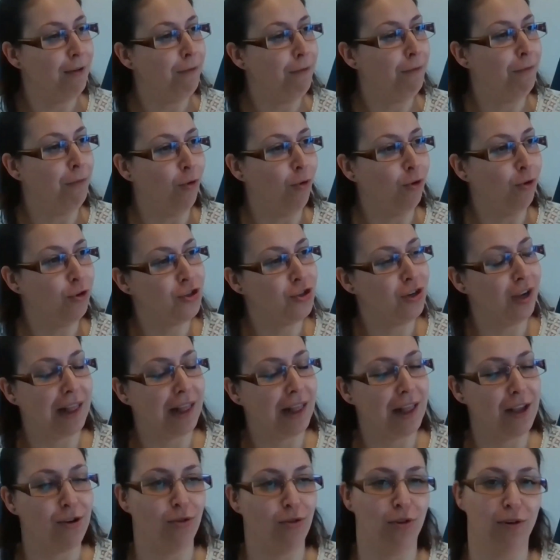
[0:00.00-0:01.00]

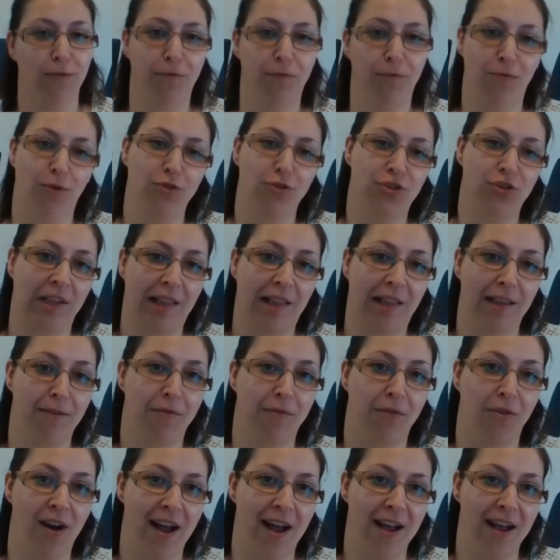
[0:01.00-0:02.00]
fortunately or unfortunately
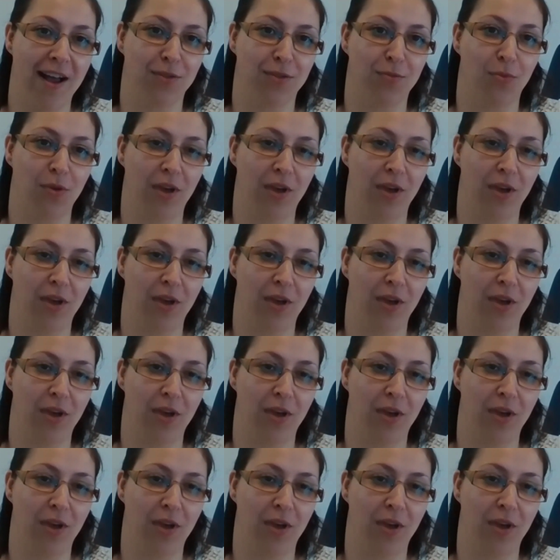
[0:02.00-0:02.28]
for us,